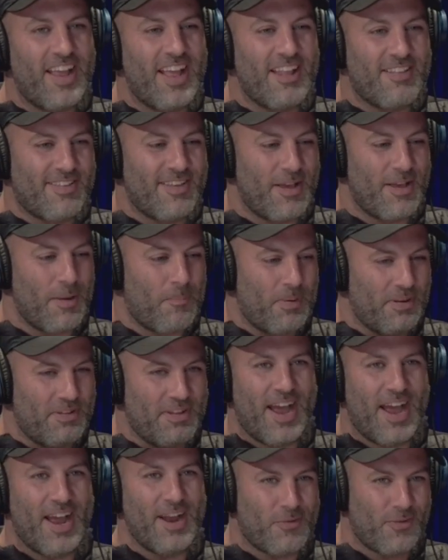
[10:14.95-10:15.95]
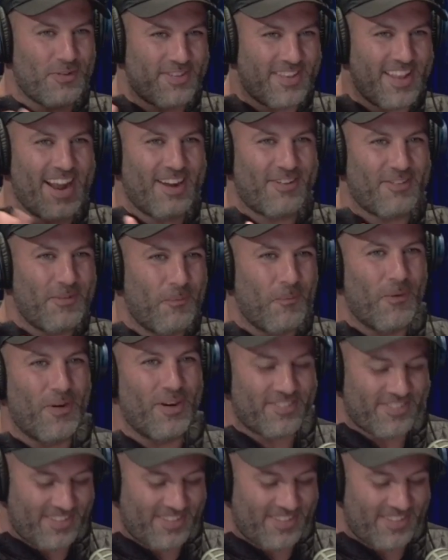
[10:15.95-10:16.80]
It's a podiatrist that actually works